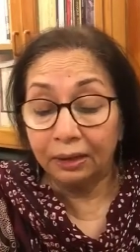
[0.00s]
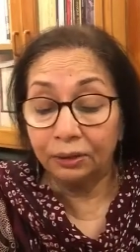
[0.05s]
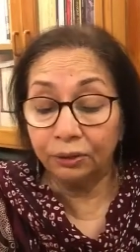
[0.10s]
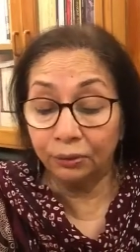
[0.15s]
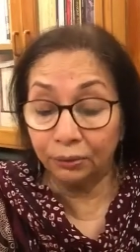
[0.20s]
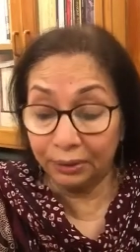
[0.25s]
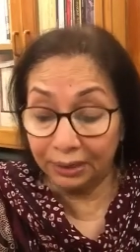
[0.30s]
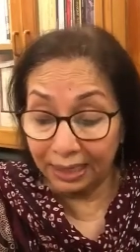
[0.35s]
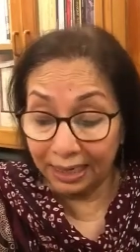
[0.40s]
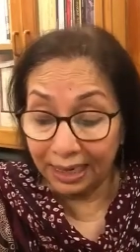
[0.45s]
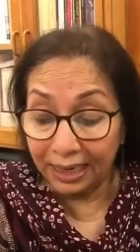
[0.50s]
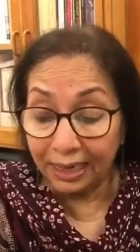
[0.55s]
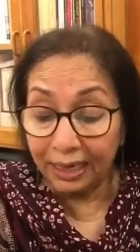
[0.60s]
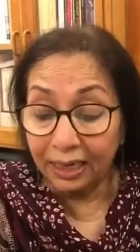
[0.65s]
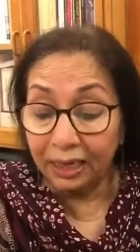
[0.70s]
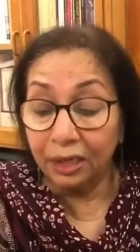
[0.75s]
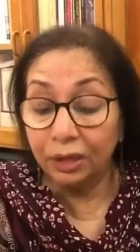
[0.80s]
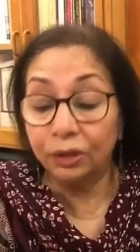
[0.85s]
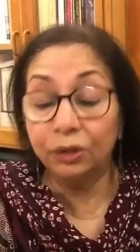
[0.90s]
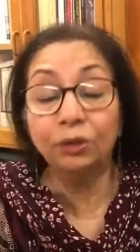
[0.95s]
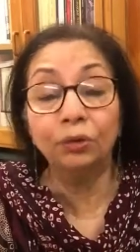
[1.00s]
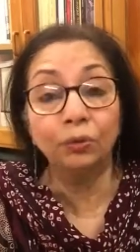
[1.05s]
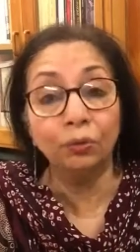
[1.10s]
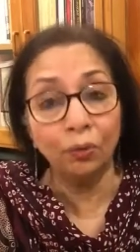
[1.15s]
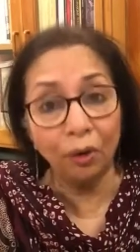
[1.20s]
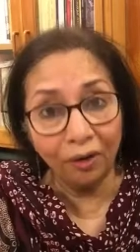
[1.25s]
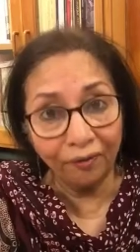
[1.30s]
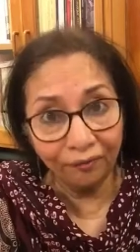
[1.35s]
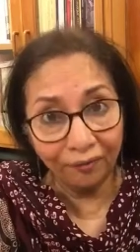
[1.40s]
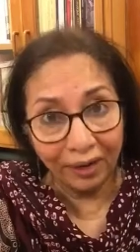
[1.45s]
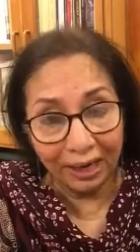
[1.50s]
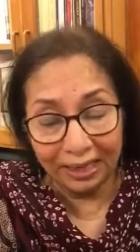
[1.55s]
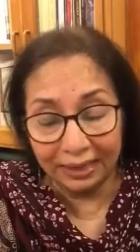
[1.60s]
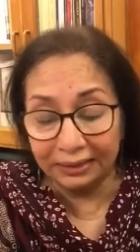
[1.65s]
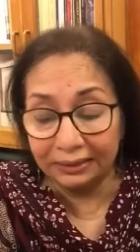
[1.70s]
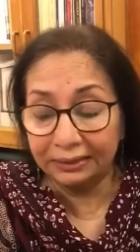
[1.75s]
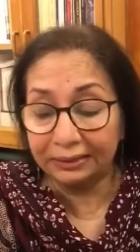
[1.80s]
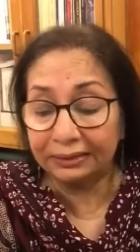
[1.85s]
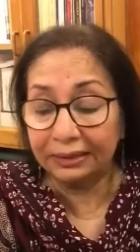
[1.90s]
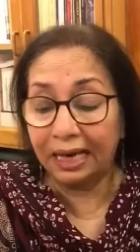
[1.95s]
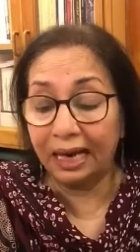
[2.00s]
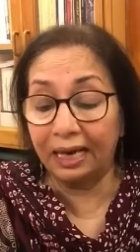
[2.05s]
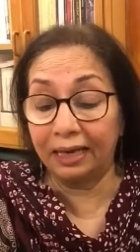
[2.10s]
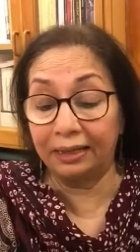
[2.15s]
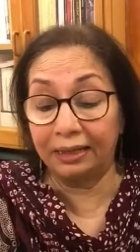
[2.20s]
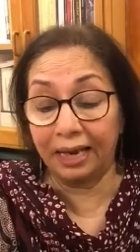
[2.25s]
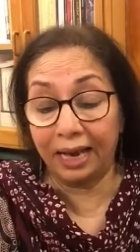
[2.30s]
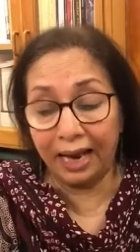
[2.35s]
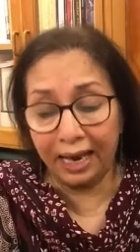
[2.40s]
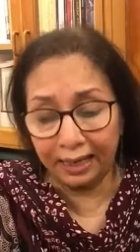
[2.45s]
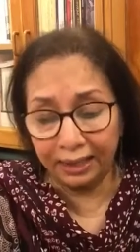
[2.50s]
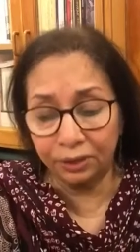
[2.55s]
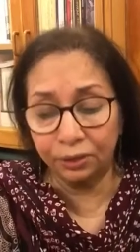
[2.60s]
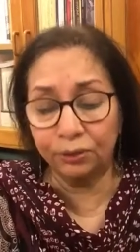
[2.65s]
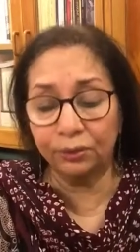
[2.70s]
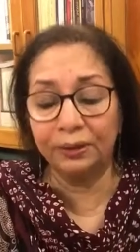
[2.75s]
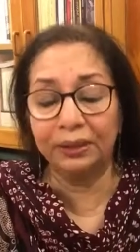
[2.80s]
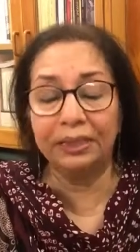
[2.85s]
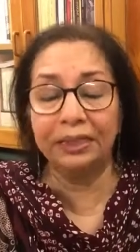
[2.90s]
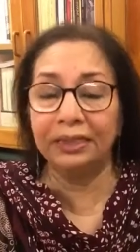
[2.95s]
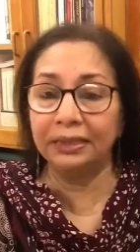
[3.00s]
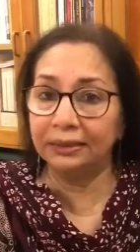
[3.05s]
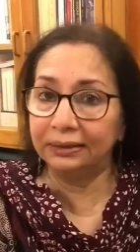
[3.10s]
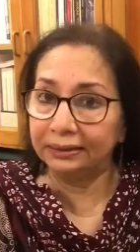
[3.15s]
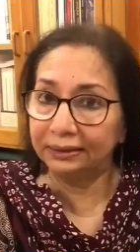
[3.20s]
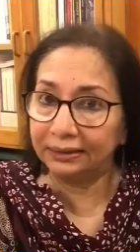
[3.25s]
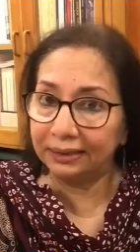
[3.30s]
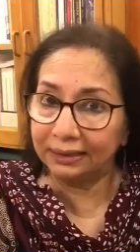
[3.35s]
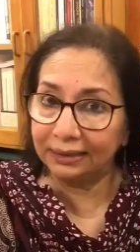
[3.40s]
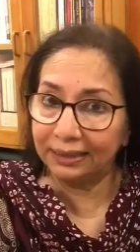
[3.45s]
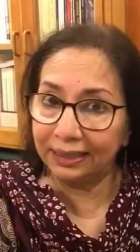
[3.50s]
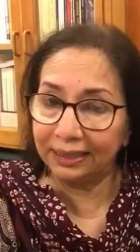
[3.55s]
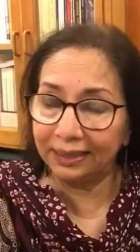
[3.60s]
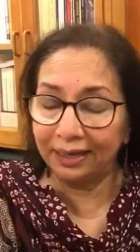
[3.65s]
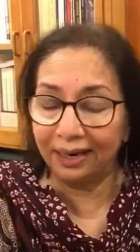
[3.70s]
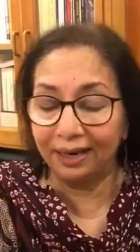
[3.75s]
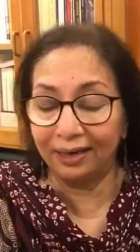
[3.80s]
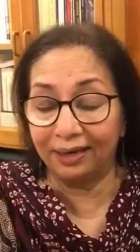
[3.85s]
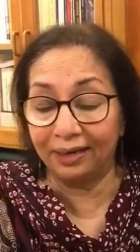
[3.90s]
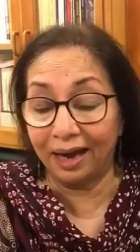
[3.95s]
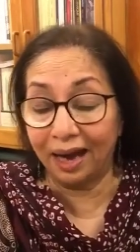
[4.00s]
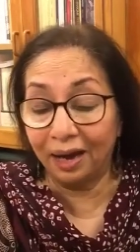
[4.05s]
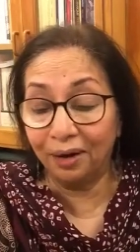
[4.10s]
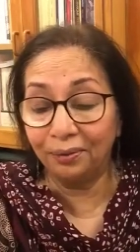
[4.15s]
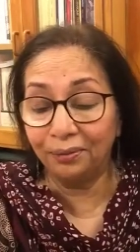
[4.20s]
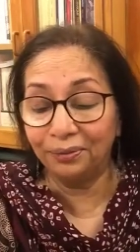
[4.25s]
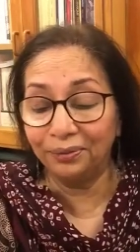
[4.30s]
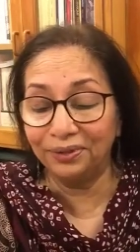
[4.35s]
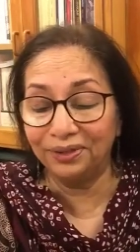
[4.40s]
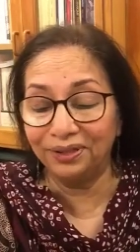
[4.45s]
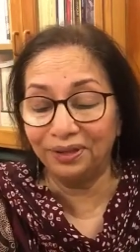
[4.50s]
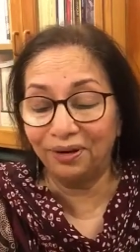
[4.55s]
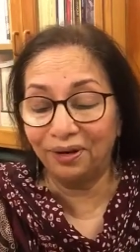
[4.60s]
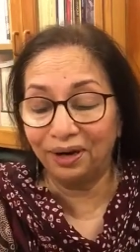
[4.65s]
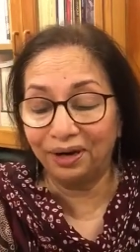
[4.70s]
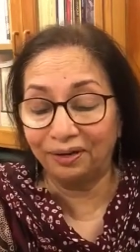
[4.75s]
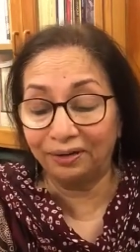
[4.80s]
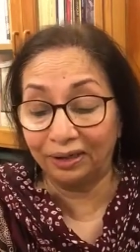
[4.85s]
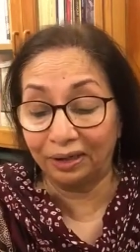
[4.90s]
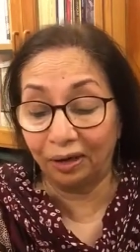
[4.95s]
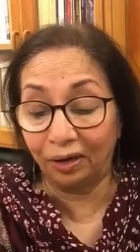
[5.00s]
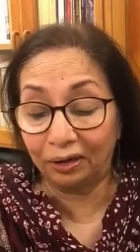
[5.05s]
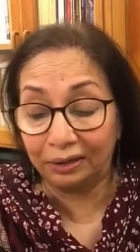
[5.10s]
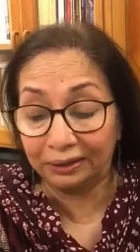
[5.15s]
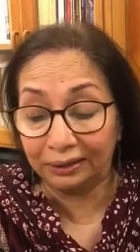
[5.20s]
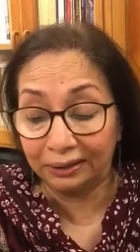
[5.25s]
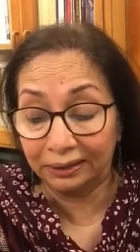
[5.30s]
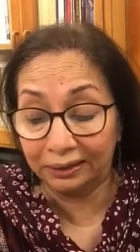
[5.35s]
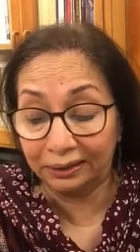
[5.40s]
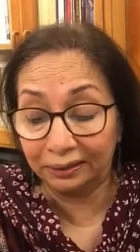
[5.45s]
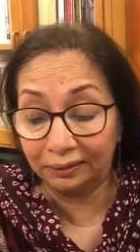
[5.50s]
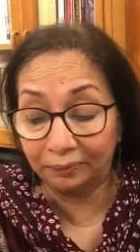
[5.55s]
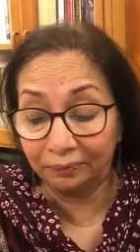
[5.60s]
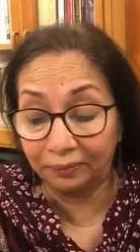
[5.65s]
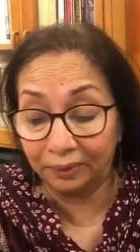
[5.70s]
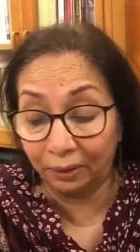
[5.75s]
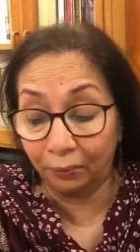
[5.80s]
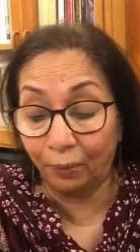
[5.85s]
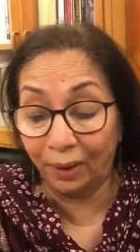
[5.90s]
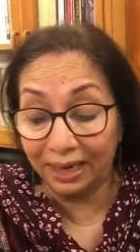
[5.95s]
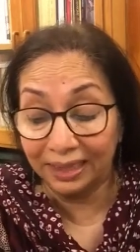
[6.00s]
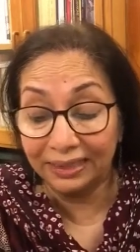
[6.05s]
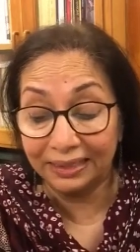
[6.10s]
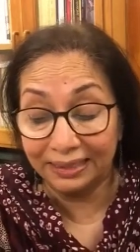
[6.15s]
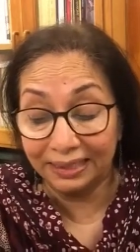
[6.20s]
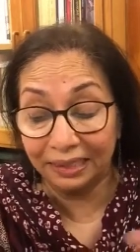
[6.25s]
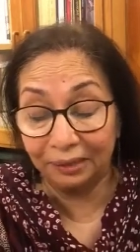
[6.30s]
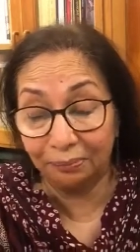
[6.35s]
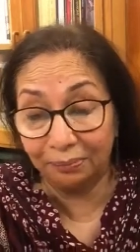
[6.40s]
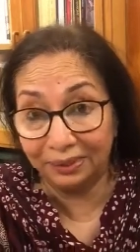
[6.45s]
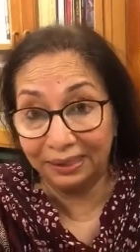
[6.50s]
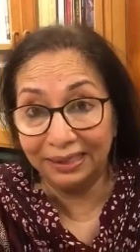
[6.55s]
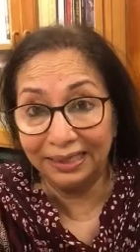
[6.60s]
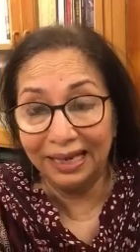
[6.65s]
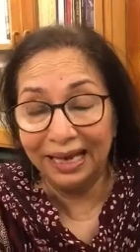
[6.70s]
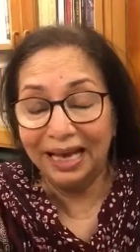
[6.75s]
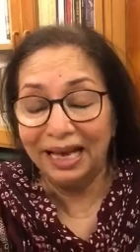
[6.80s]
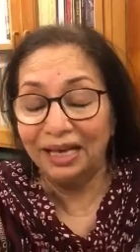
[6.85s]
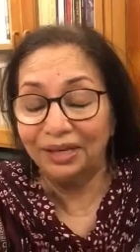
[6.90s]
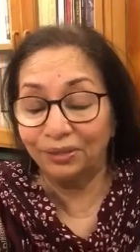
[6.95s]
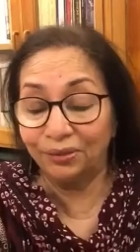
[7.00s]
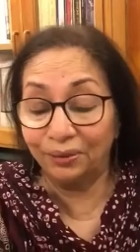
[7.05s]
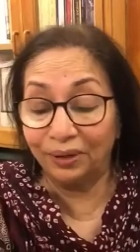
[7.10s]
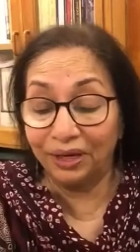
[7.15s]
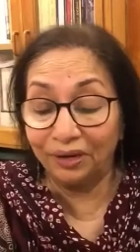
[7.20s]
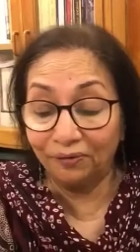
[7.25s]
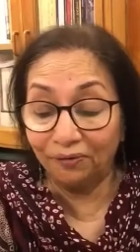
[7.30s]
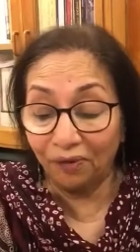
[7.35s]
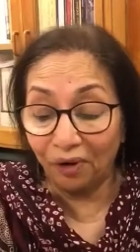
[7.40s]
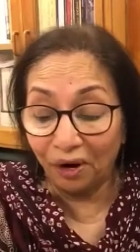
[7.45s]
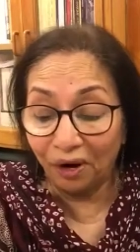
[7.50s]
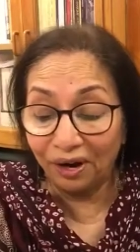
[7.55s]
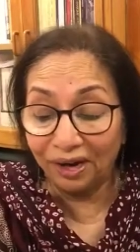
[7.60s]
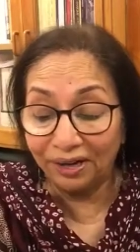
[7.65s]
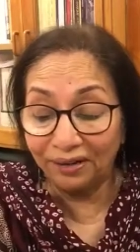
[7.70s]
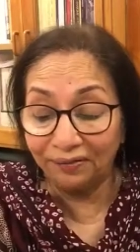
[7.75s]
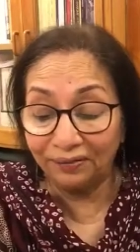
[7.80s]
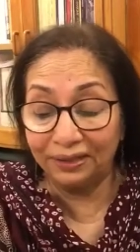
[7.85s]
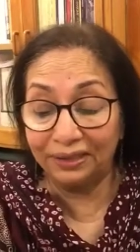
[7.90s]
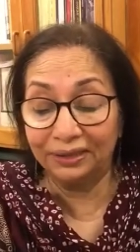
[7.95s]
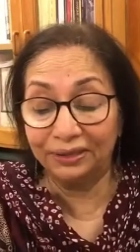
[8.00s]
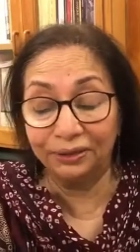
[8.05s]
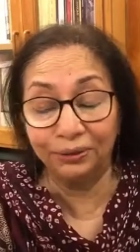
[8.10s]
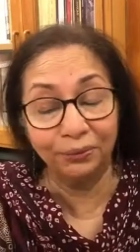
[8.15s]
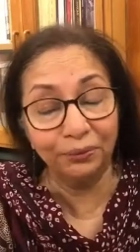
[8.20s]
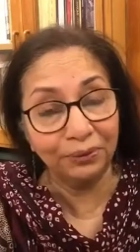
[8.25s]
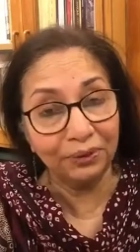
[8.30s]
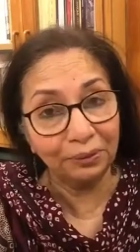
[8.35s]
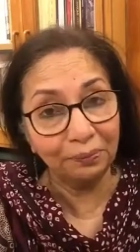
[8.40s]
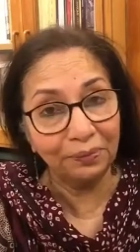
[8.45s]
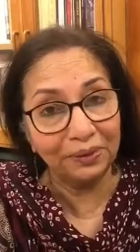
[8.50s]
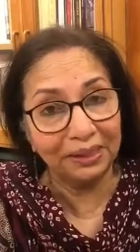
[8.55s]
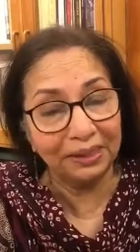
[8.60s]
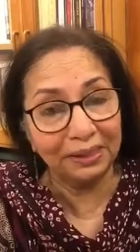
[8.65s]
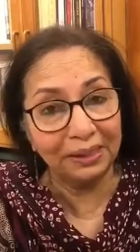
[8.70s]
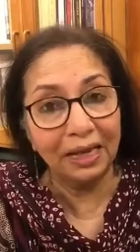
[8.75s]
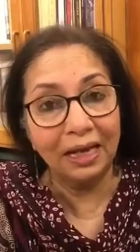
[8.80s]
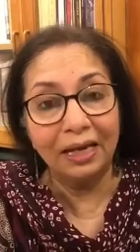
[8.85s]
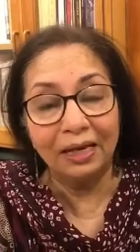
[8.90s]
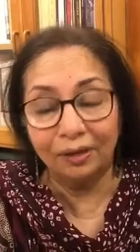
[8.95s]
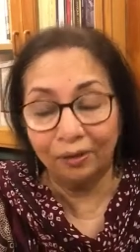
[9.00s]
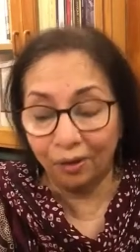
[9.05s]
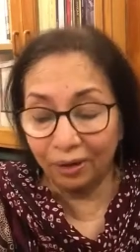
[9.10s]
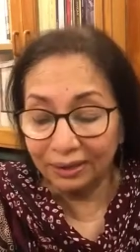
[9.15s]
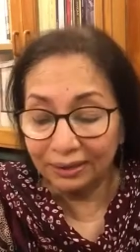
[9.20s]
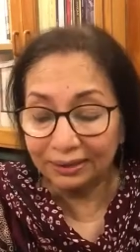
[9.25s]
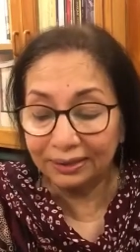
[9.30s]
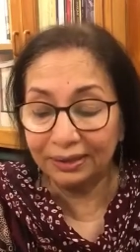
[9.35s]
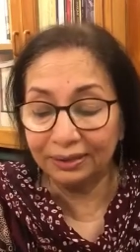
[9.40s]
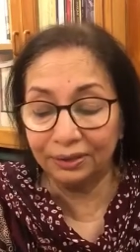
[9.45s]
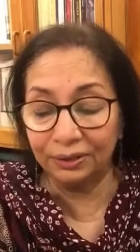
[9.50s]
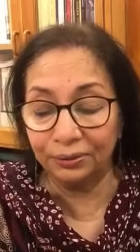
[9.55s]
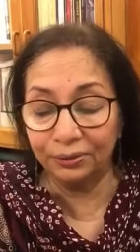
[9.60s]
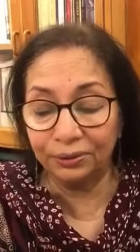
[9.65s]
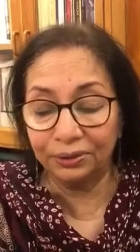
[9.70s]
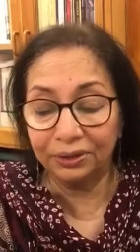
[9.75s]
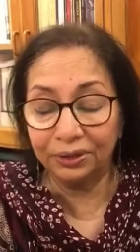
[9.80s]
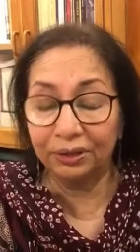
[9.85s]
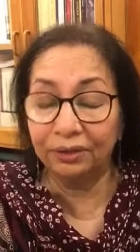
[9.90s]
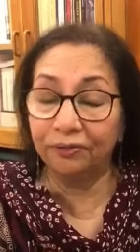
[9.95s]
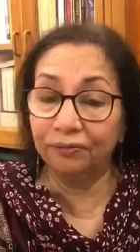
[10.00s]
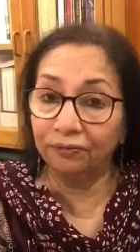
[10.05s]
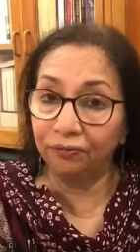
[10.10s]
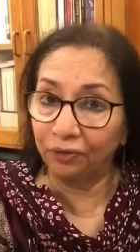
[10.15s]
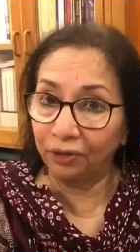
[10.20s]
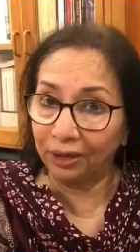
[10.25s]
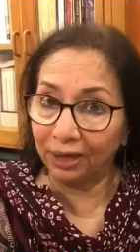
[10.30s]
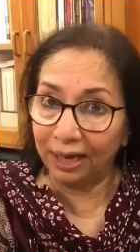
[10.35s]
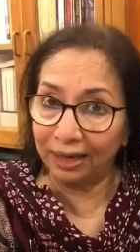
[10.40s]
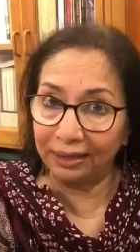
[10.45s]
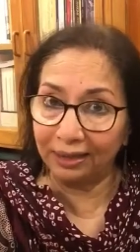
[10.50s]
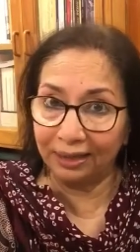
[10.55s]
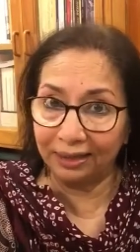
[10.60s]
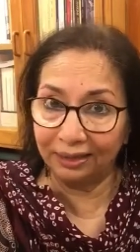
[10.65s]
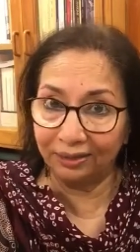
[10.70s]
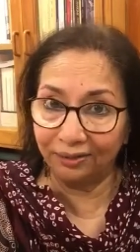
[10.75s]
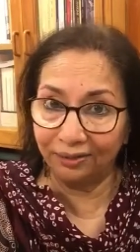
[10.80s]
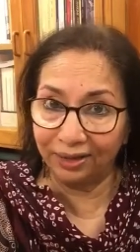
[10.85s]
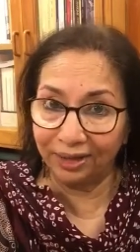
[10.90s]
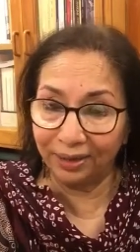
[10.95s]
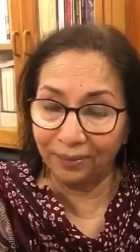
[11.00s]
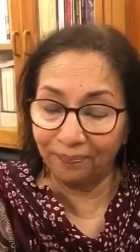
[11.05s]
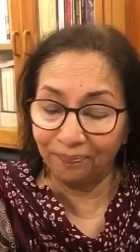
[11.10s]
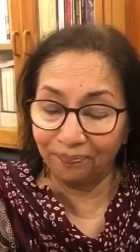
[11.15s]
Today, two of us are actually sitting around on um, one table to evolve a suitable constitution for our country.